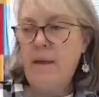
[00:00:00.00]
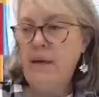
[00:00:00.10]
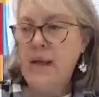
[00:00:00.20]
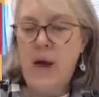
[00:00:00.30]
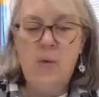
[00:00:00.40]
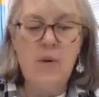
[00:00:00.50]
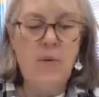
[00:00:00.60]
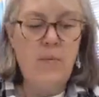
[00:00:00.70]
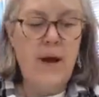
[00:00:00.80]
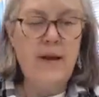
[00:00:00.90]
Now we're
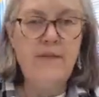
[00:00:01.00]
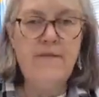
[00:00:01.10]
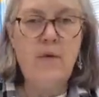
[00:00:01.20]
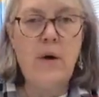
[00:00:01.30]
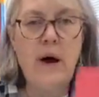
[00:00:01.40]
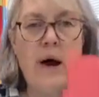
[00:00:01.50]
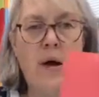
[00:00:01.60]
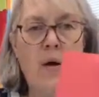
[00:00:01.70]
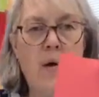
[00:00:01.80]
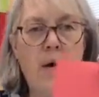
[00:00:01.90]
ready for
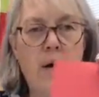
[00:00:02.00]
our